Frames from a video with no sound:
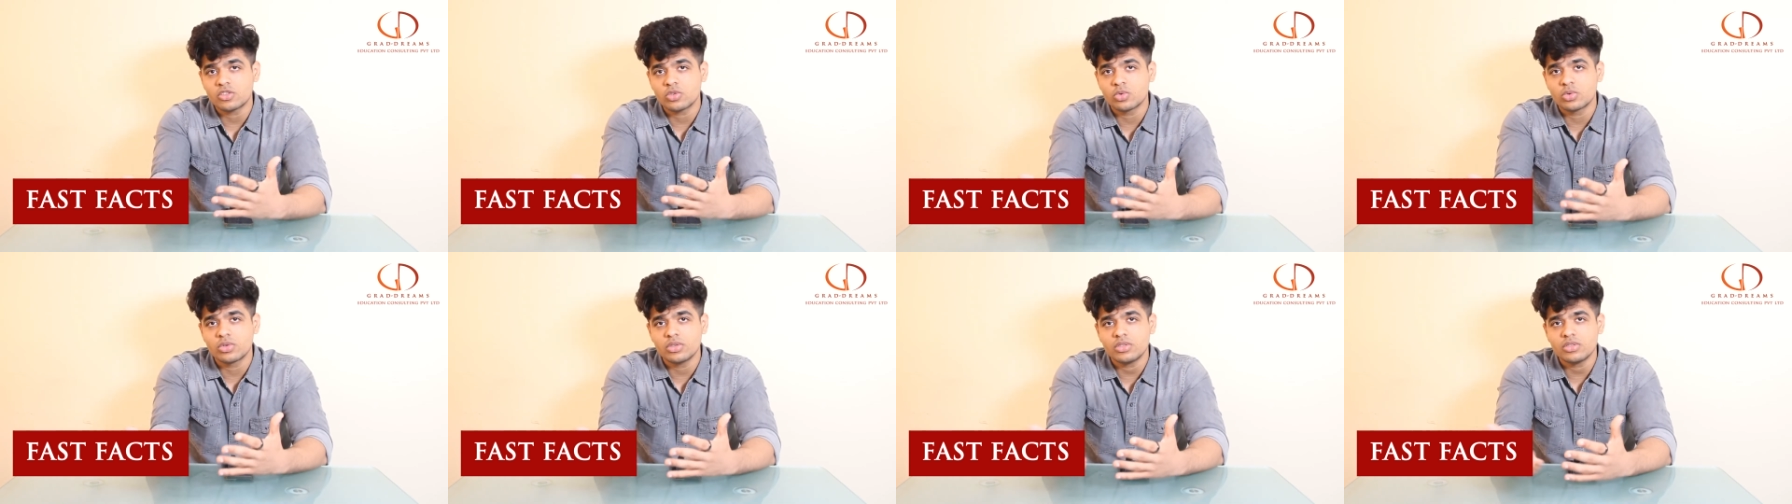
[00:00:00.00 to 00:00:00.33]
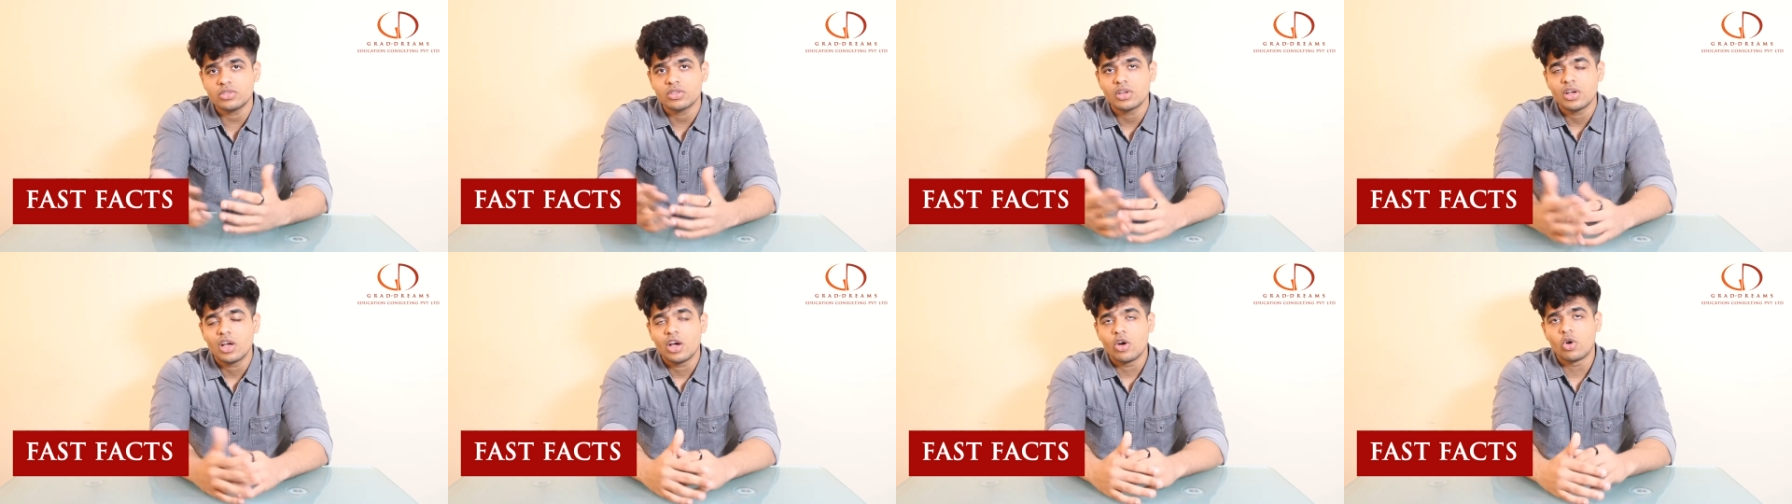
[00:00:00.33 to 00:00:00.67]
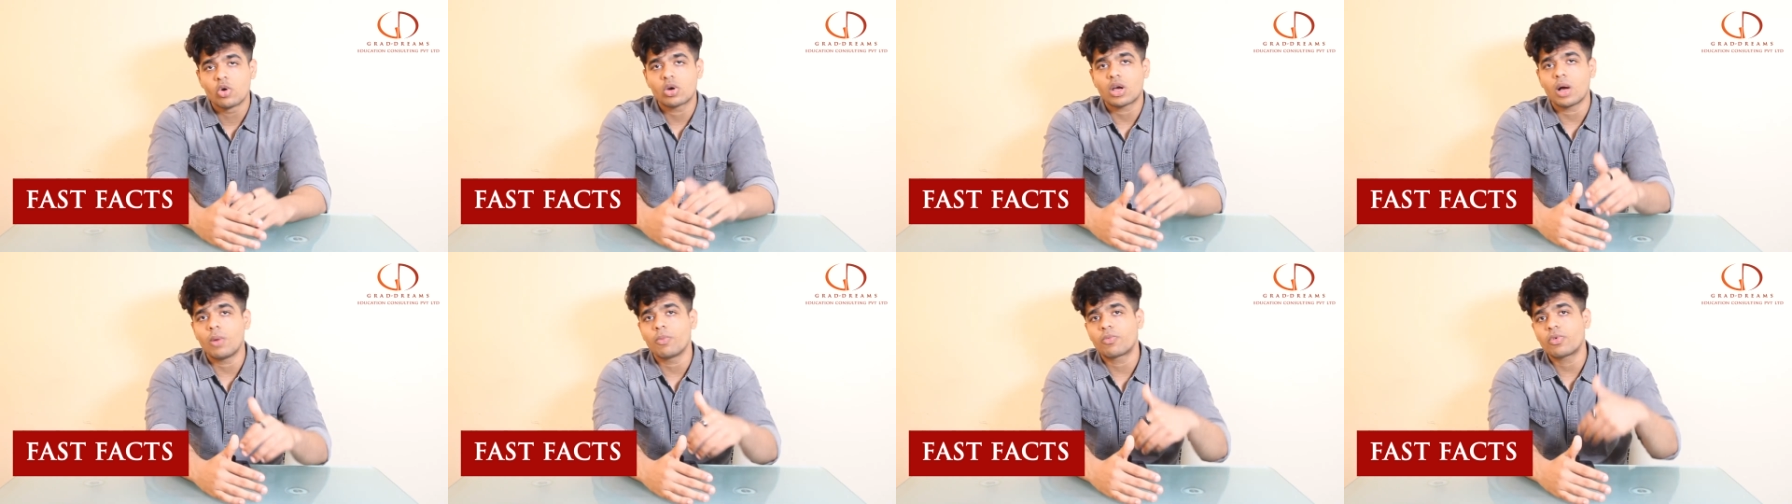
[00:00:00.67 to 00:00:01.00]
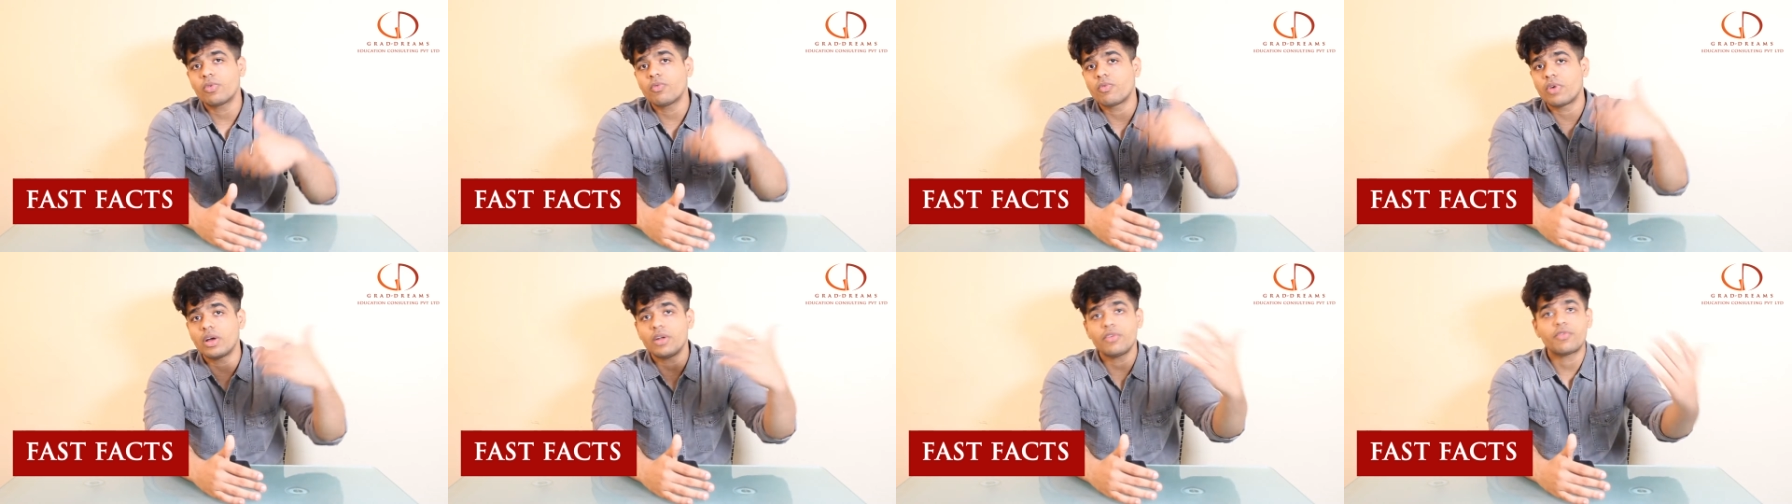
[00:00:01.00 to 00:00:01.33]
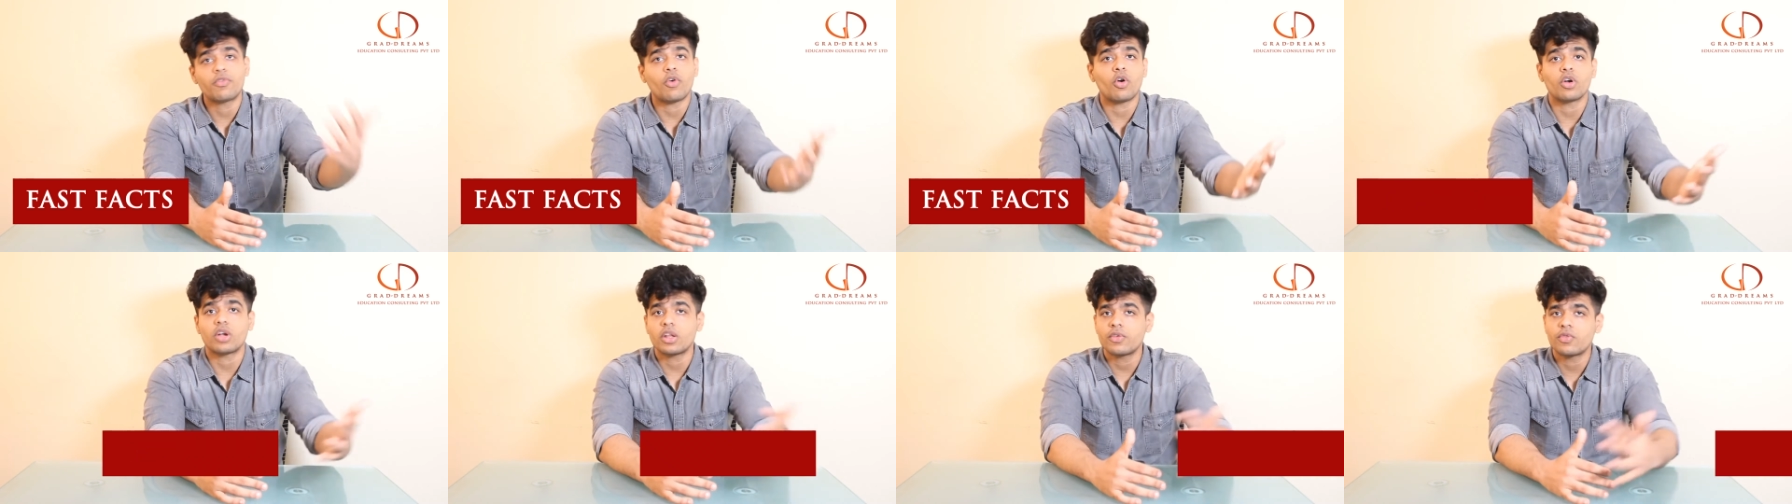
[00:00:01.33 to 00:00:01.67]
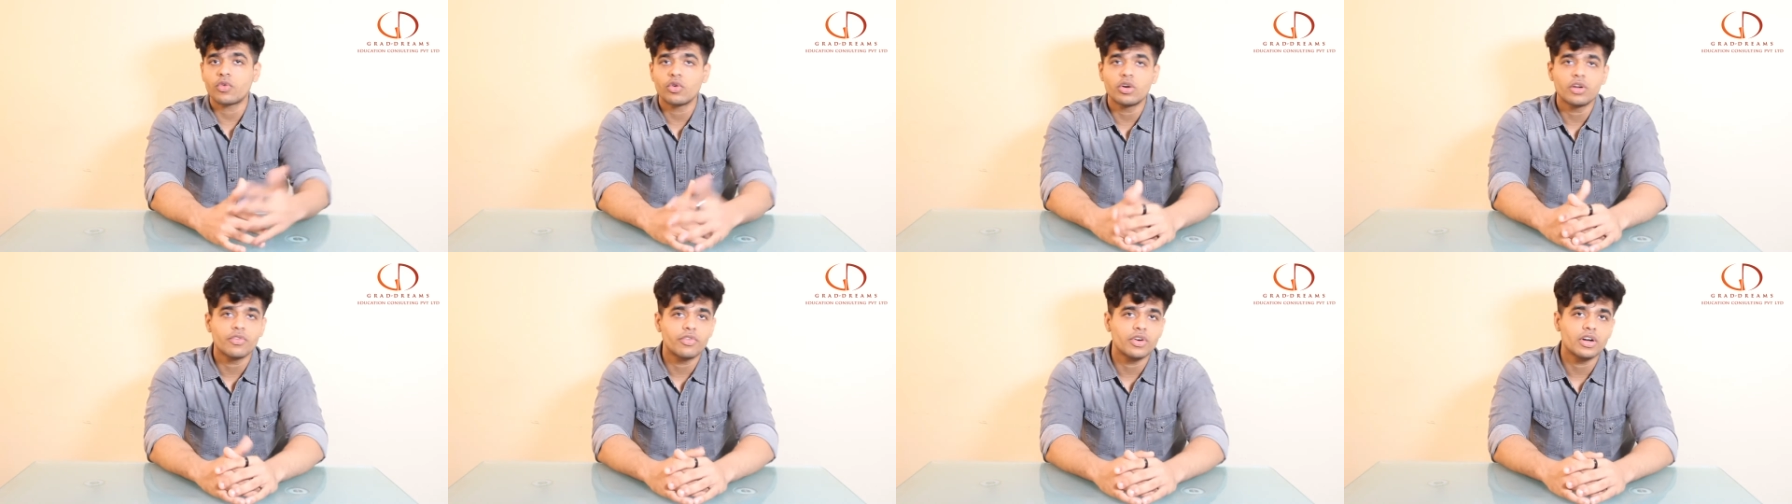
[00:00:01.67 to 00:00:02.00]
students who come from
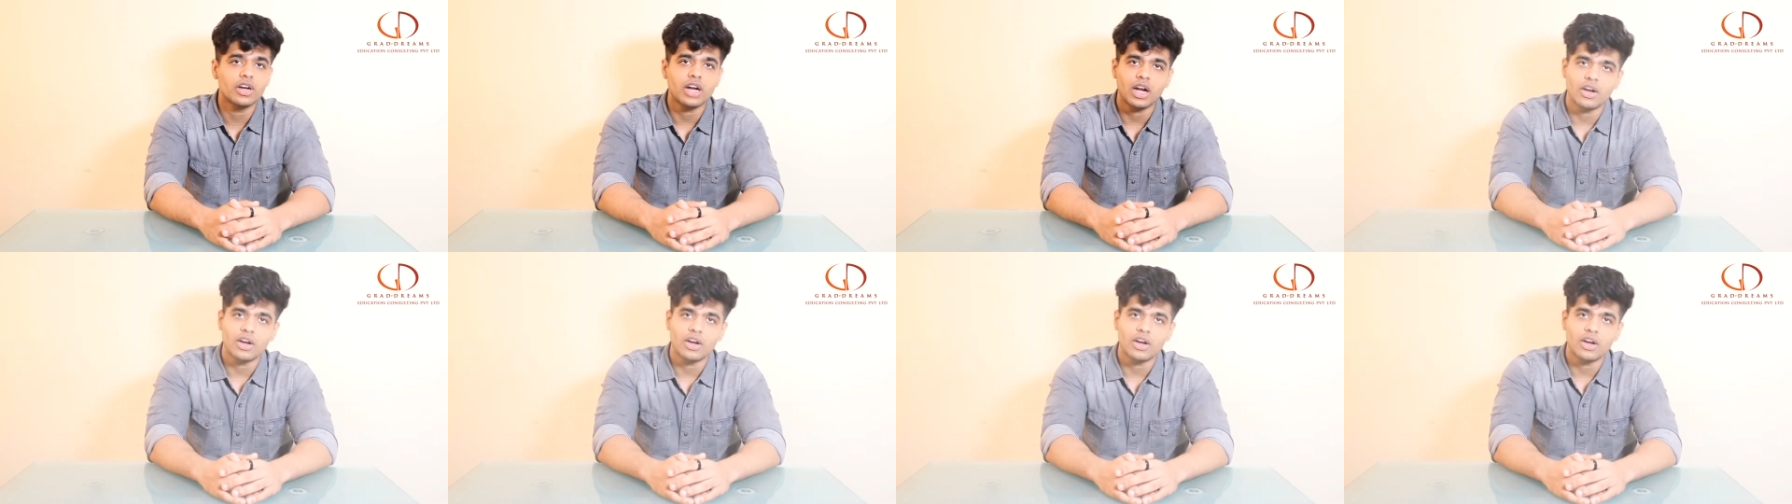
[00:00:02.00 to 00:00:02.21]
144 different